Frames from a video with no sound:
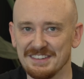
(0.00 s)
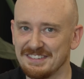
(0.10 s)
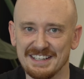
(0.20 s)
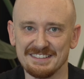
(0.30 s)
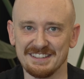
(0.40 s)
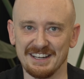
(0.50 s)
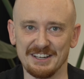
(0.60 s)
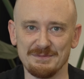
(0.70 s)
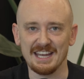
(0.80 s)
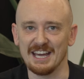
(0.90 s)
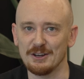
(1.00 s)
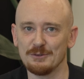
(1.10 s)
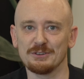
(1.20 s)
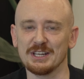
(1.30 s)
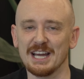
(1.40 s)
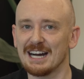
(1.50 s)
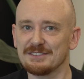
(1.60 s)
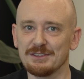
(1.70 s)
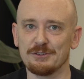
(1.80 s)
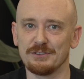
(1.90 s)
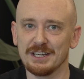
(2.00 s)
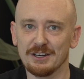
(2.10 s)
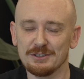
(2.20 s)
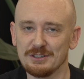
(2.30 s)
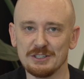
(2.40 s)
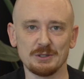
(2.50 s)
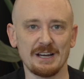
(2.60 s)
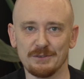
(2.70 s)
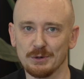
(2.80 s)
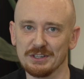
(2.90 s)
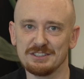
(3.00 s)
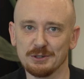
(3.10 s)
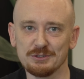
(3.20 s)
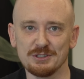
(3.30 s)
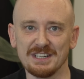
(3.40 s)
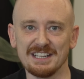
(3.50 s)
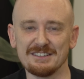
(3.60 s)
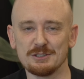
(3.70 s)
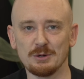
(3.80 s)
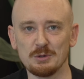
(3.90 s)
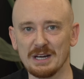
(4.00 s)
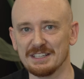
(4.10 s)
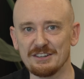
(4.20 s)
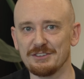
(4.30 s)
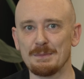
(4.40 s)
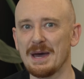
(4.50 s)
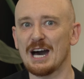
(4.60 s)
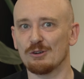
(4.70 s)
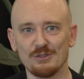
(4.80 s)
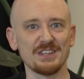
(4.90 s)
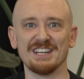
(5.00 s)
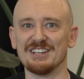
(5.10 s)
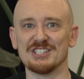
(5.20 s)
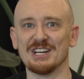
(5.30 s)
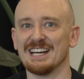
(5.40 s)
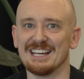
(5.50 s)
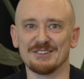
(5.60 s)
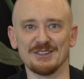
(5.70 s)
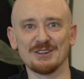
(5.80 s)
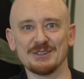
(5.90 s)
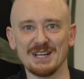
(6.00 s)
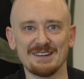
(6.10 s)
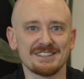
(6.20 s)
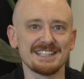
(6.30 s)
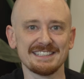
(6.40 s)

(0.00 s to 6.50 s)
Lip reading: is second to none, and hopefully after this video, you'll have all the tools you need to unleash the power of the ninja at your local armory.